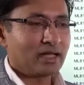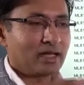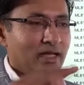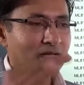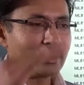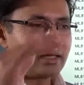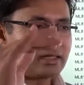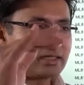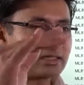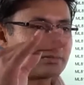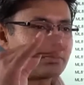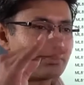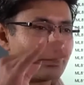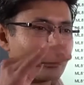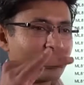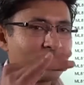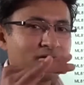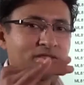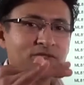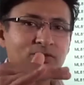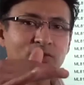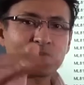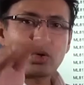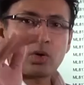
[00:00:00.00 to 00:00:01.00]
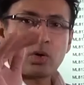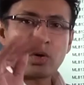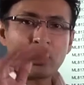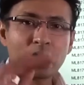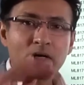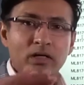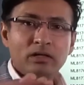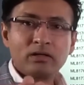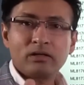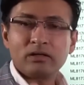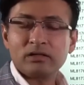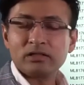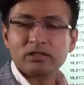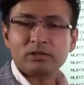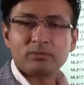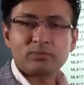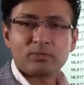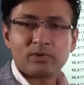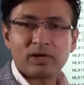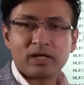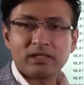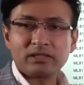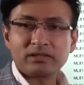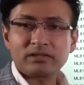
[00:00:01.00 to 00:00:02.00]
list price or under list
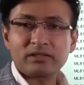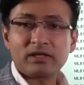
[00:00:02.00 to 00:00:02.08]
price.